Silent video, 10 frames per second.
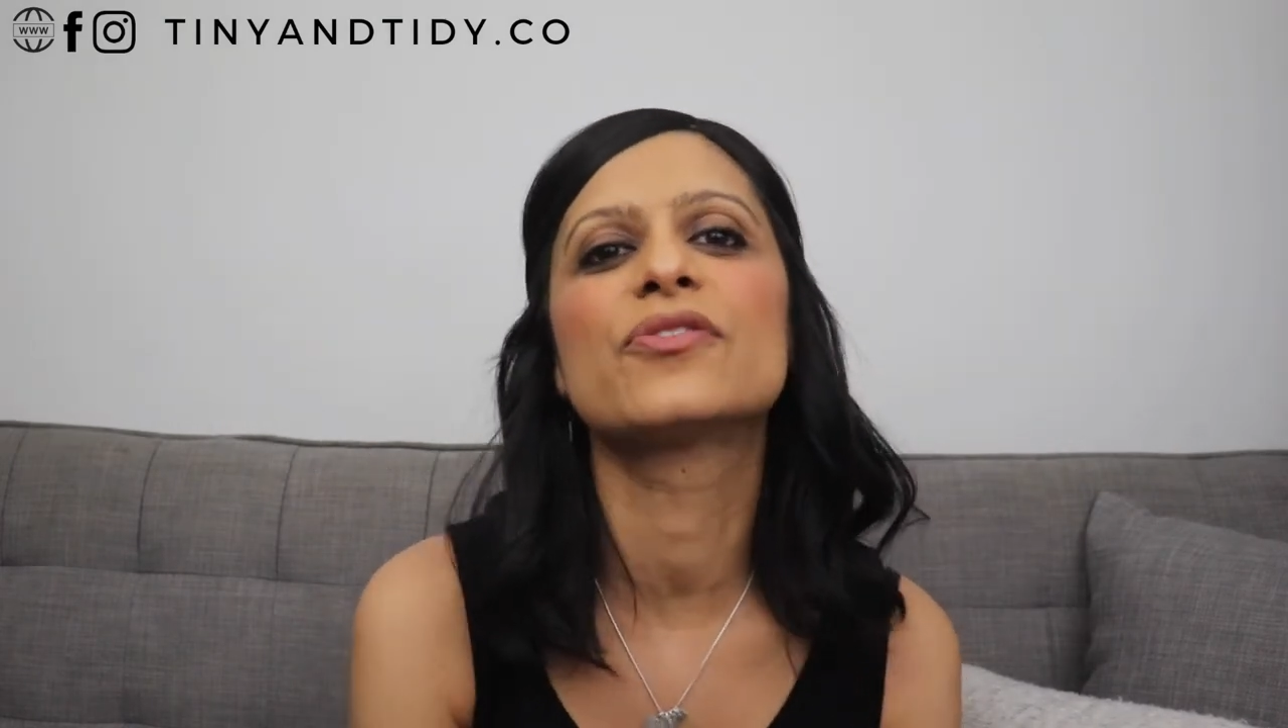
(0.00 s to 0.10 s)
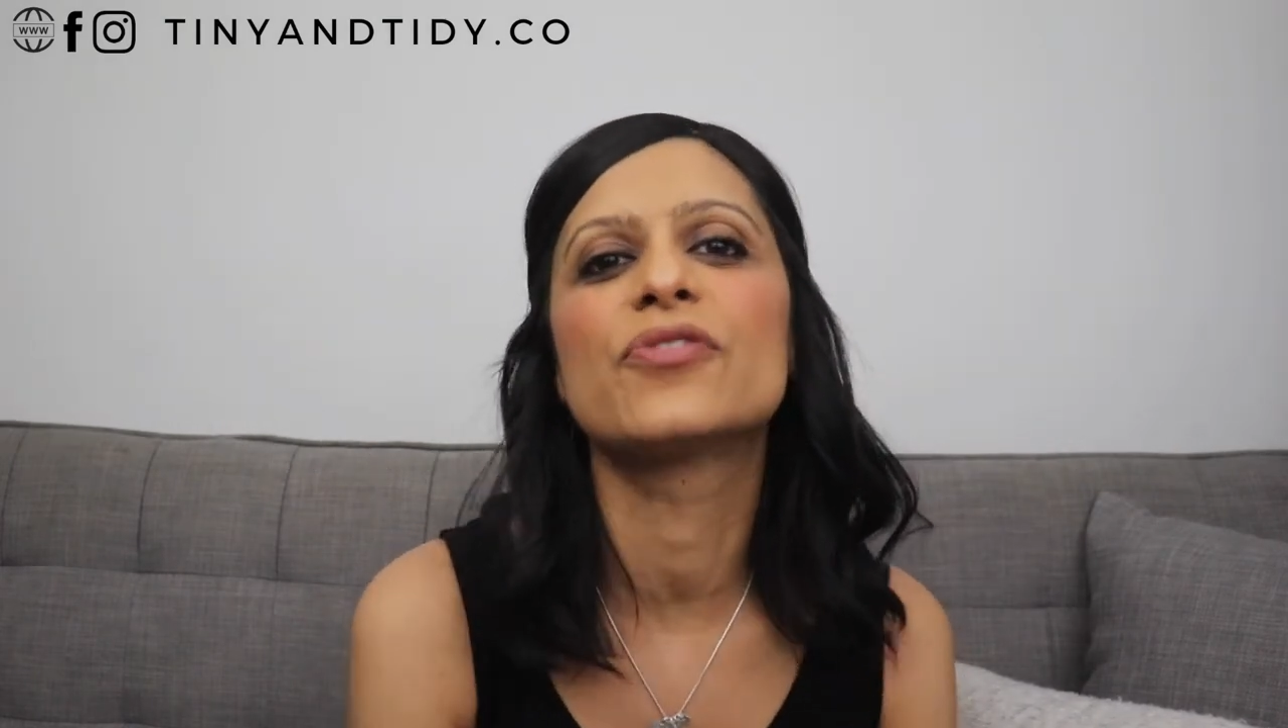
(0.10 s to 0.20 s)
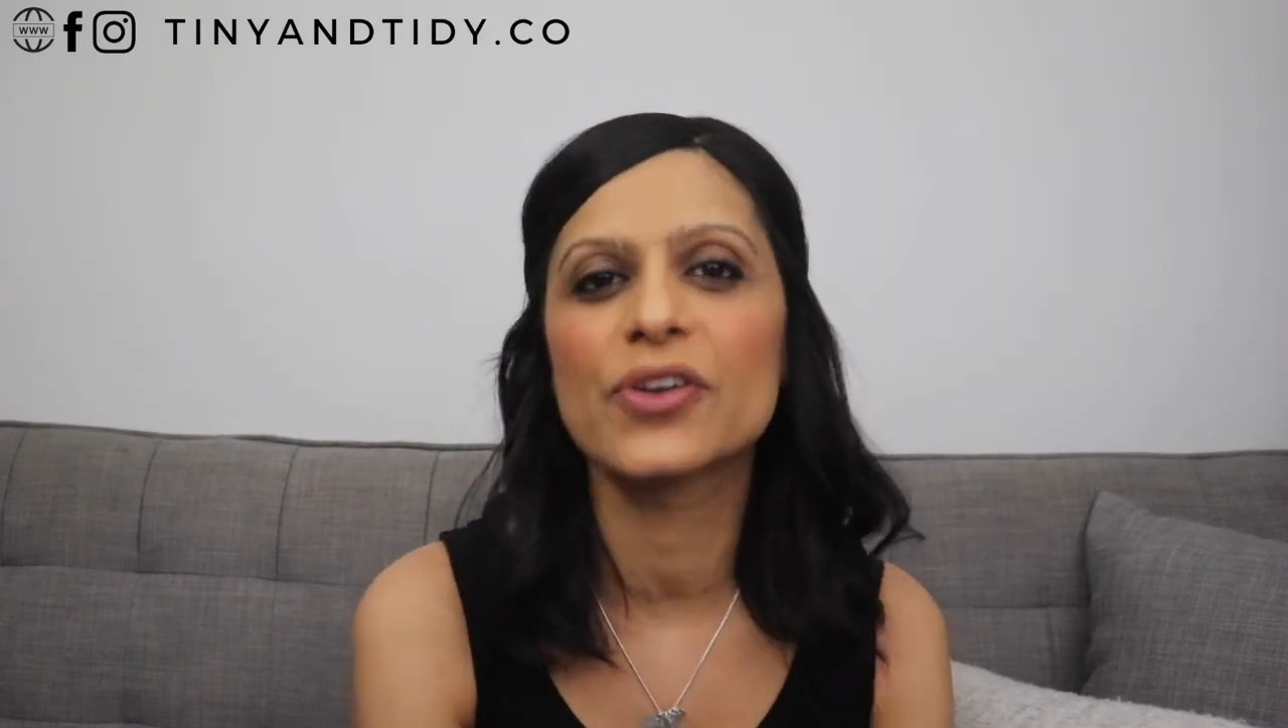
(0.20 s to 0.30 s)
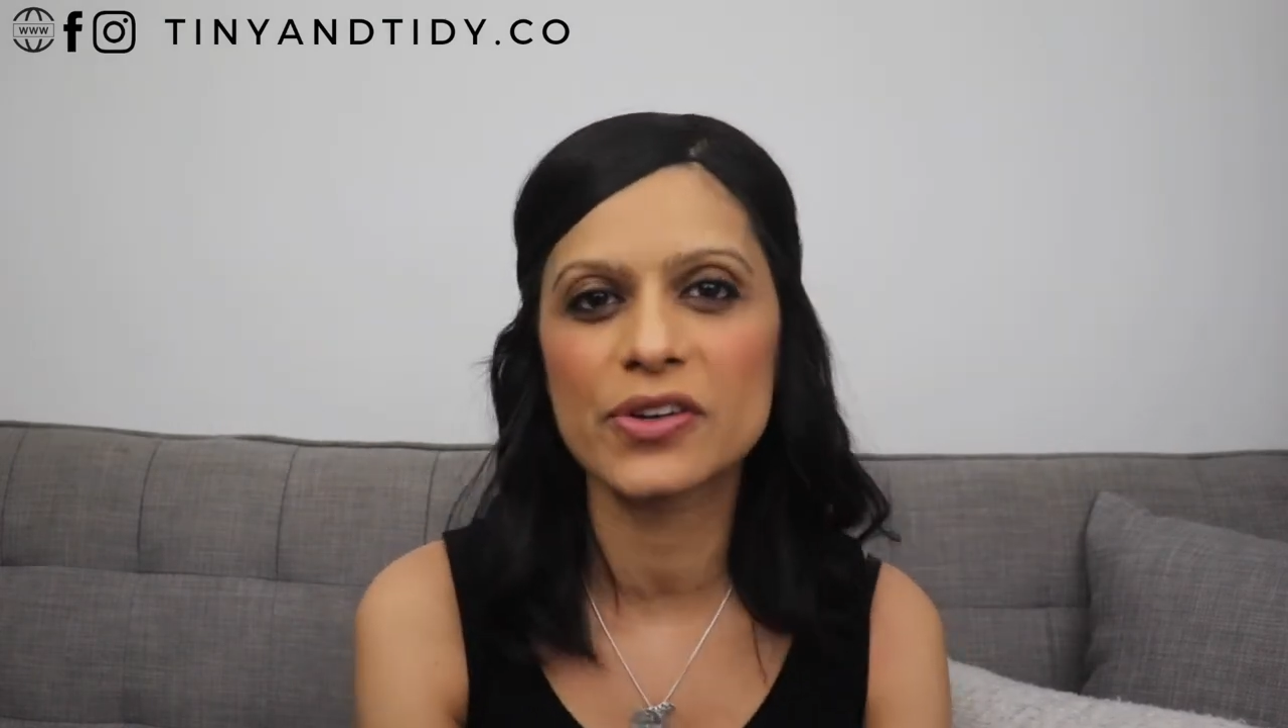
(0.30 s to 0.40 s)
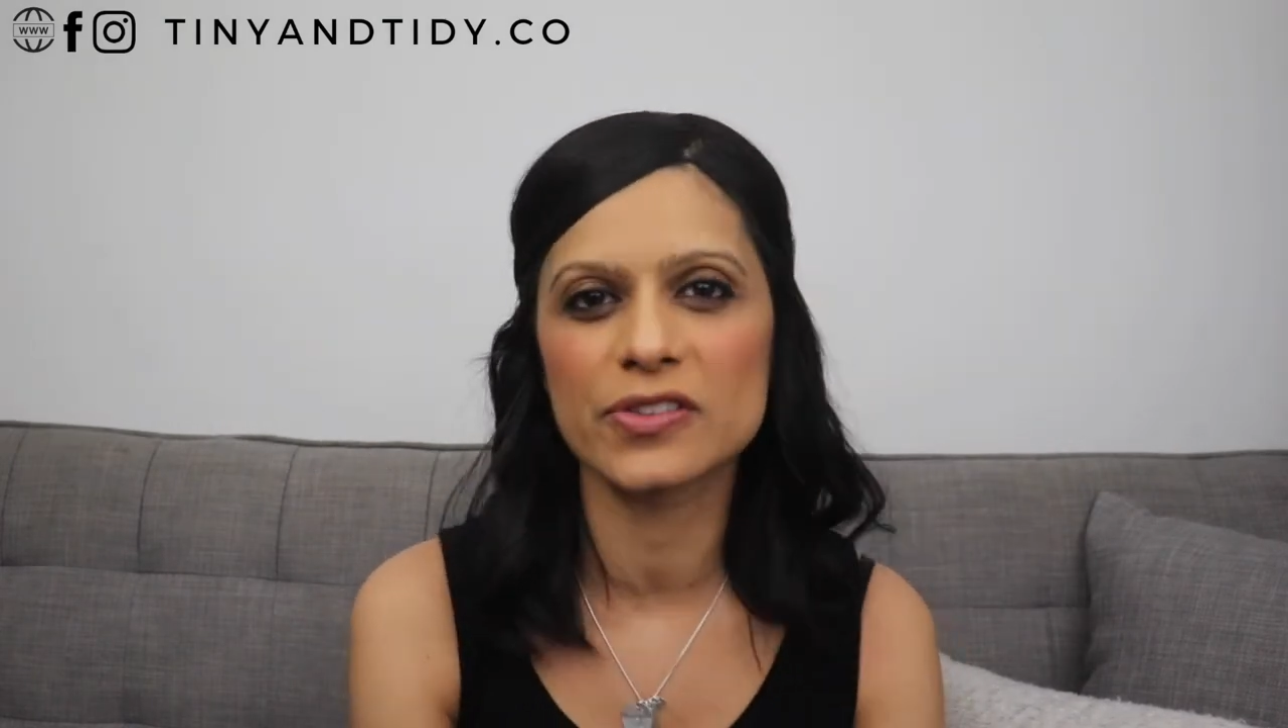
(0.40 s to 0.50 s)
the
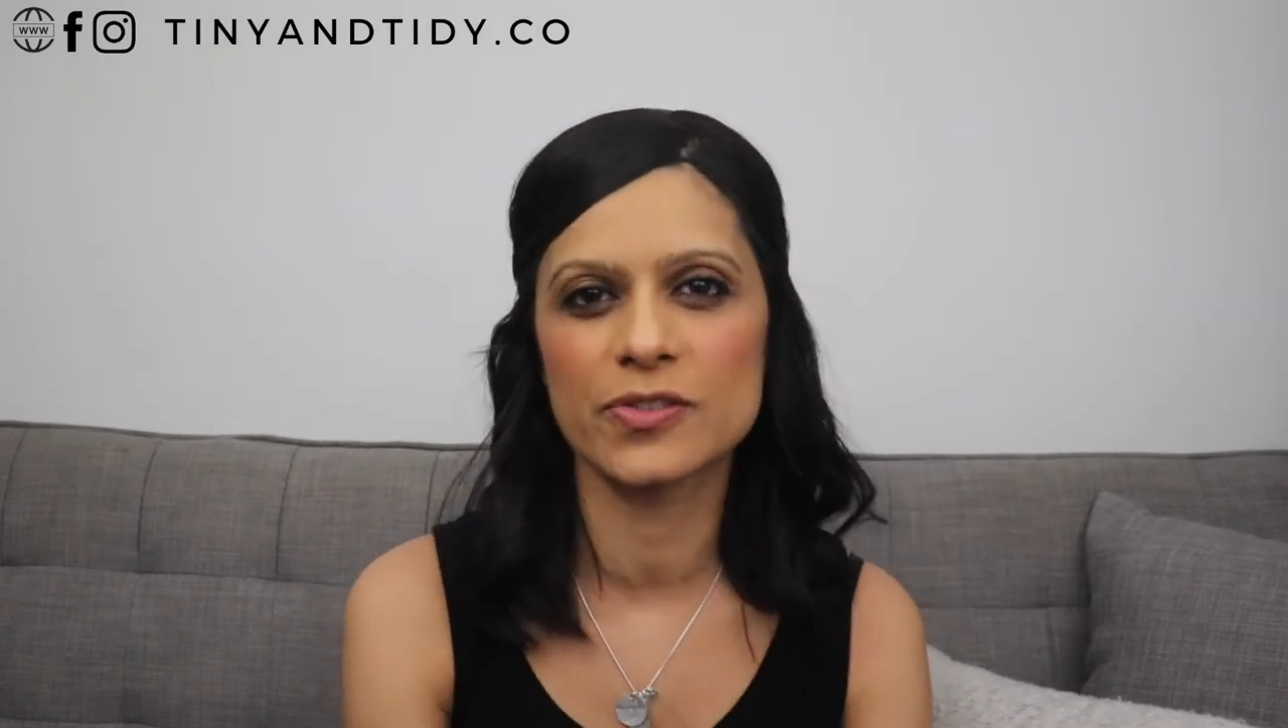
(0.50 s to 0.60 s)
vertical